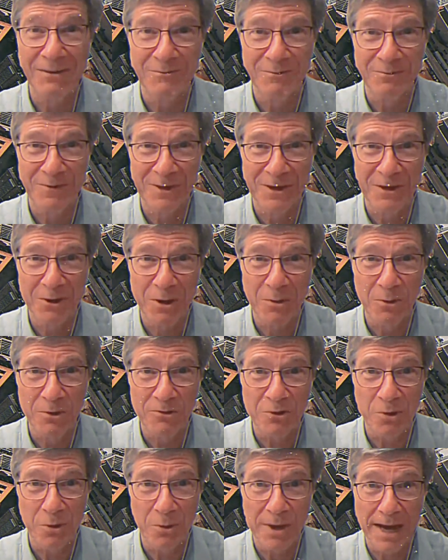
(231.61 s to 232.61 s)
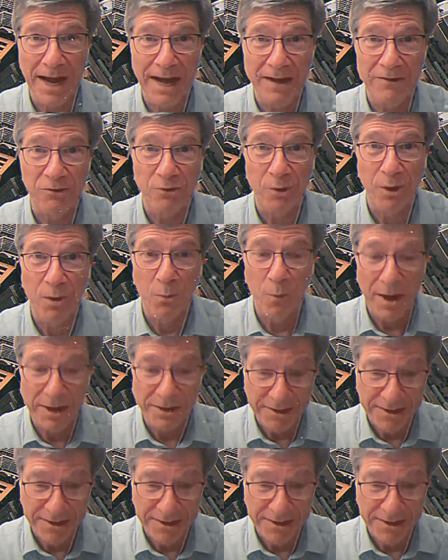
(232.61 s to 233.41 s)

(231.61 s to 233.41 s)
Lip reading: figure out what's going on. So I went to